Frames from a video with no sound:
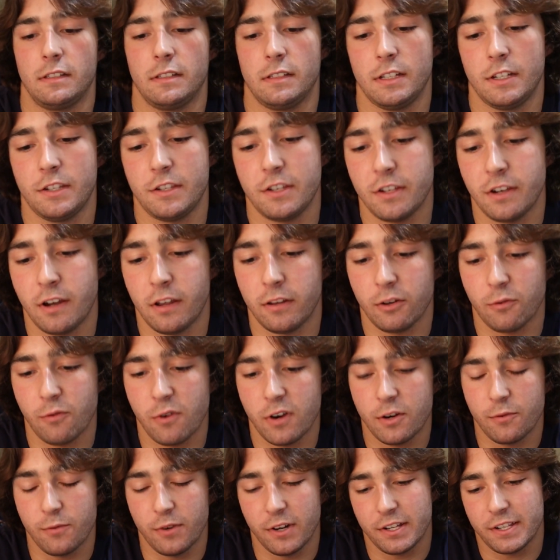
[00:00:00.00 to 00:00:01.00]
This is another
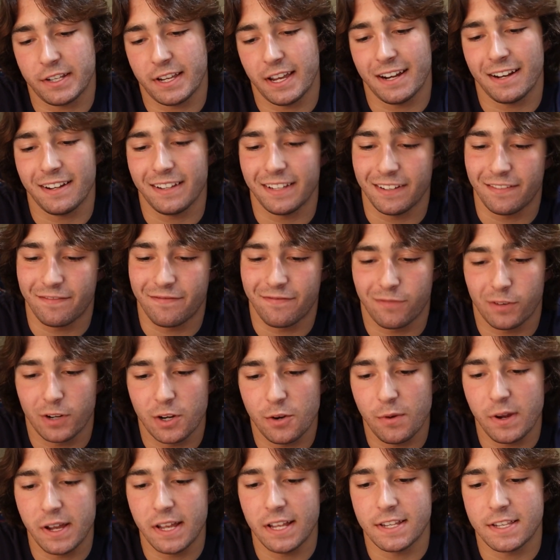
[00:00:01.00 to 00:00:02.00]
one where it's kind of like free
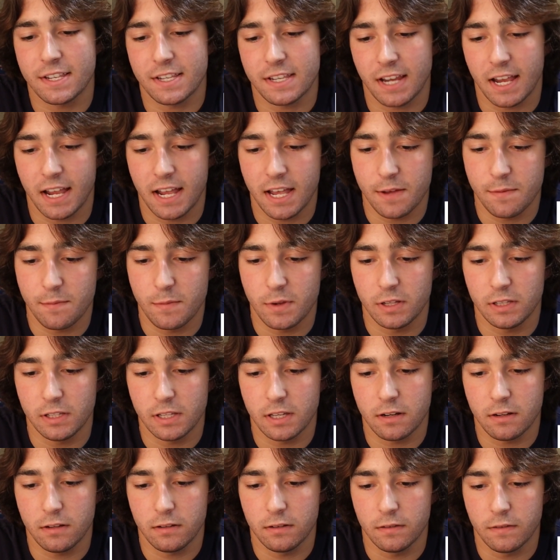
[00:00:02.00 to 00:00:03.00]
weights. I'm a
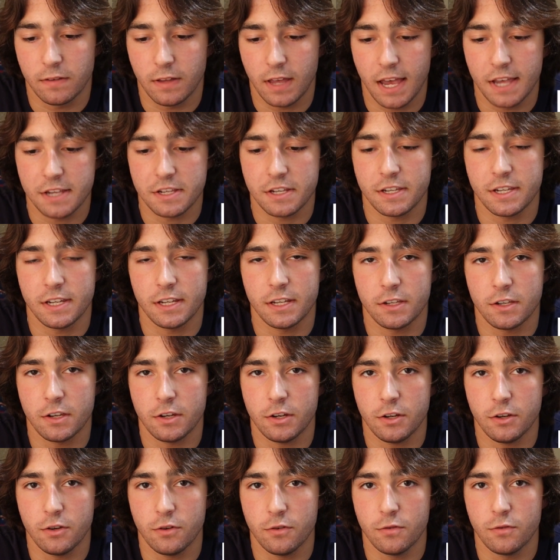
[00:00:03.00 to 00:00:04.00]
little hesitant to
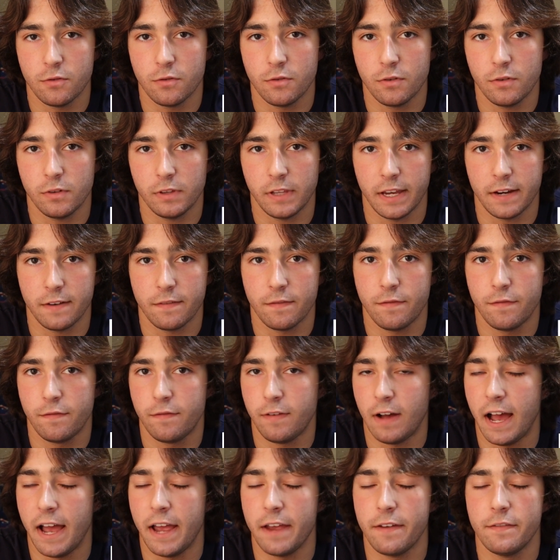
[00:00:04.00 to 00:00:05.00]
do like
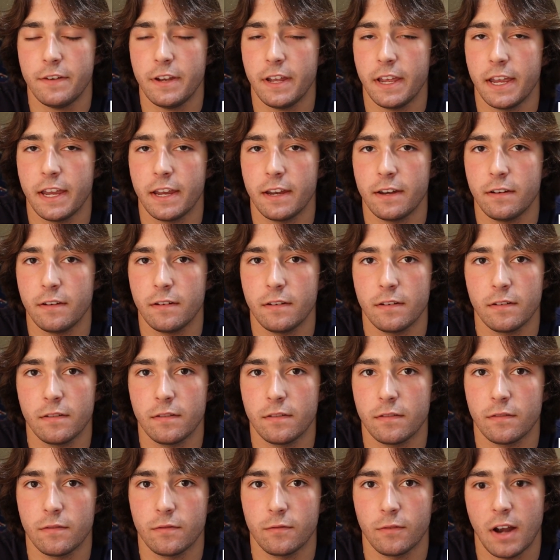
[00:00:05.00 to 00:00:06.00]
5 to 8
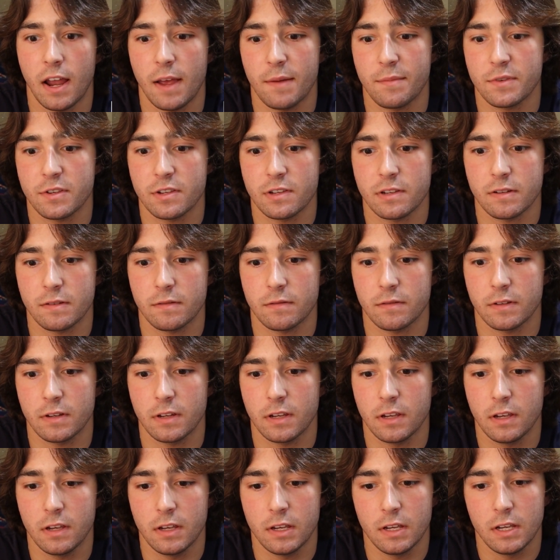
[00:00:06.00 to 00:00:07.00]
reps,
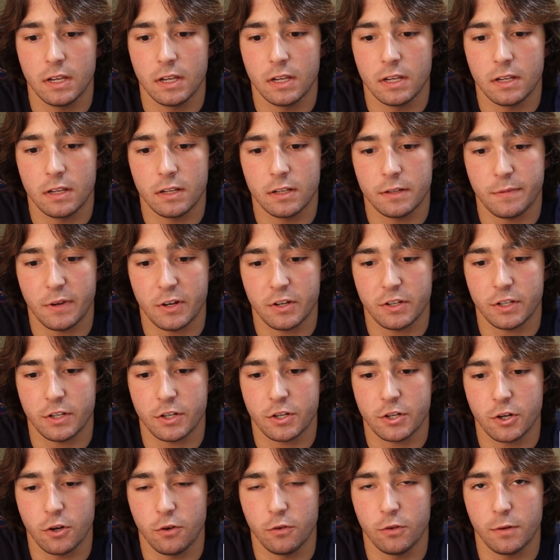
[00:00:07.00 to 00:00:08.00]
especially
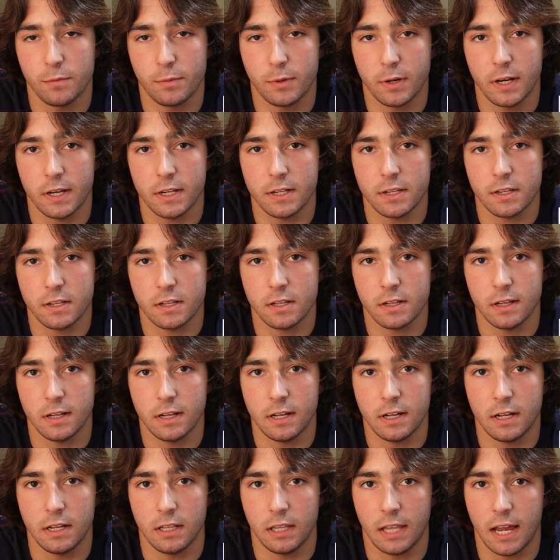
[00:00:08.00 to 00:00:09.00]
shoulder press.
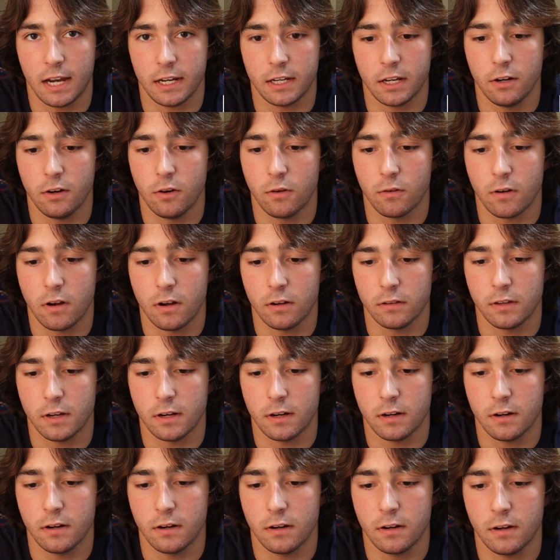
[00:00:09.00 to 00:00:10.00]
A lot could go wrong
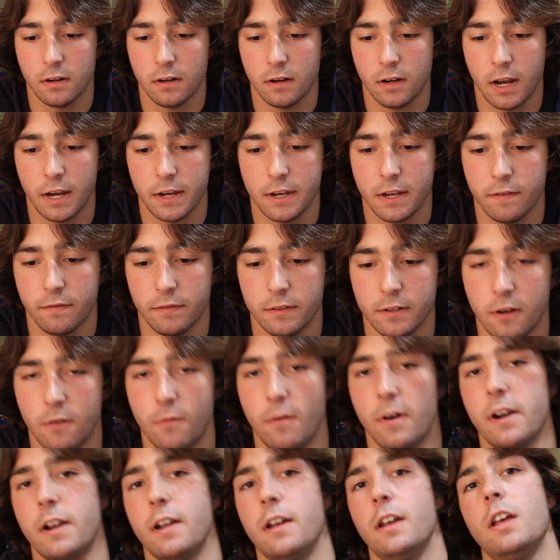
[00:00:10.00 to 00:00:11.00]
there. I definitely don't
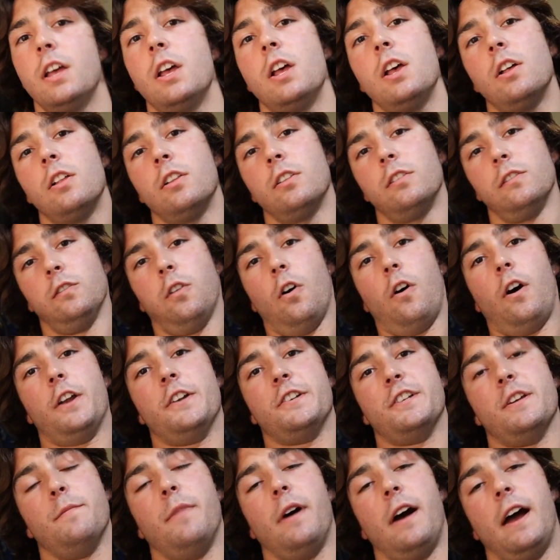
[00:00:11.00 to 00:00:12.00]
want to
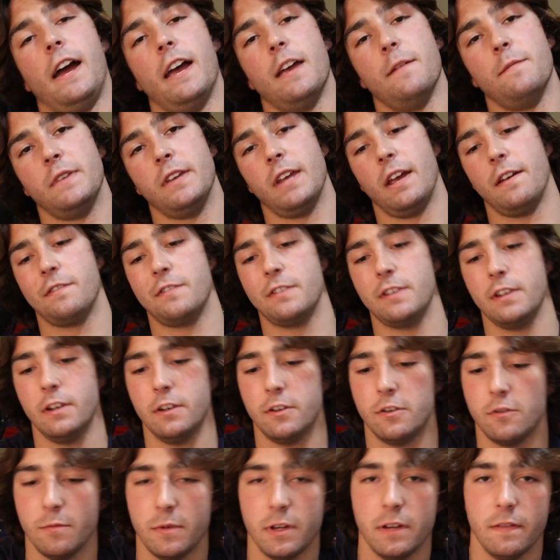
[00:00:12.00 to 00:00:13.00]
launch it behind me. I've seen
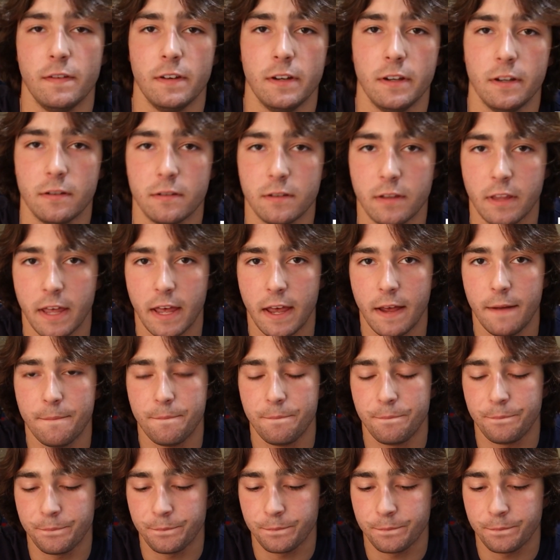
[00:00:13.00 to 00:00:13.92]
too many videos of that.